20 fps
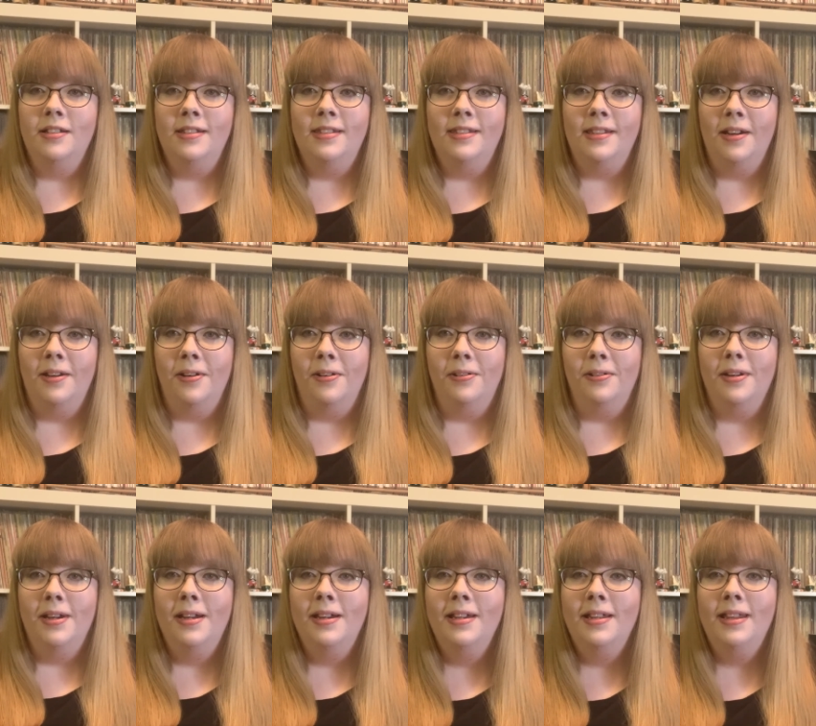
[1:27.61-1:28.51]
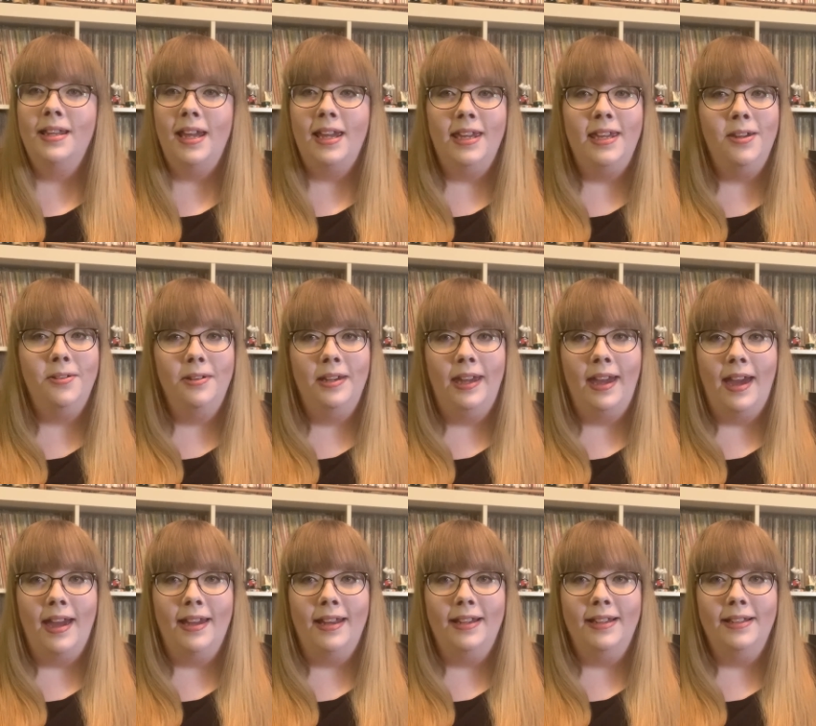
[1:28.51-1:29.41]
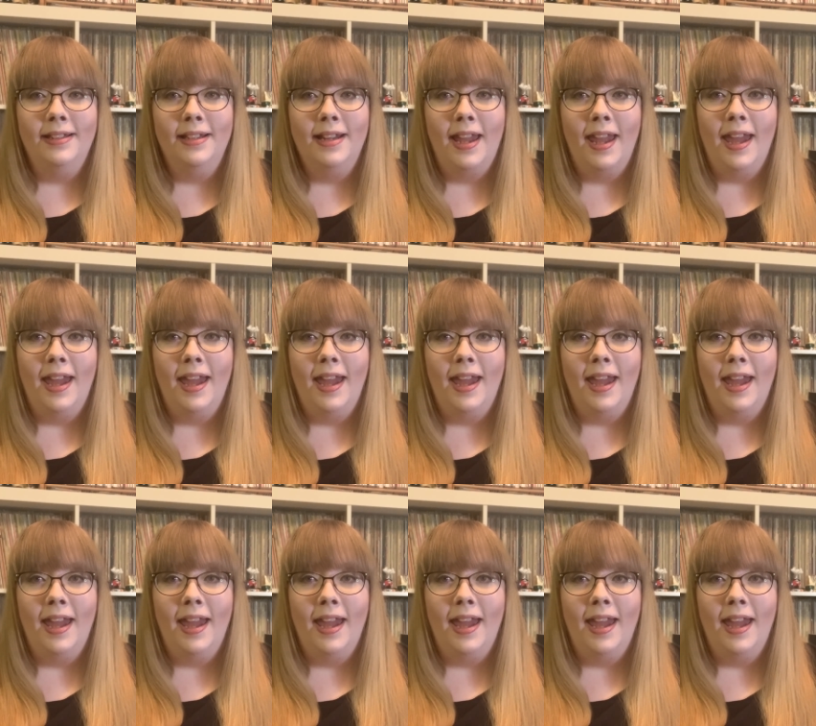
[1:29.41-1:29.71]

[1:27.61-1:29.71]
So thank you again,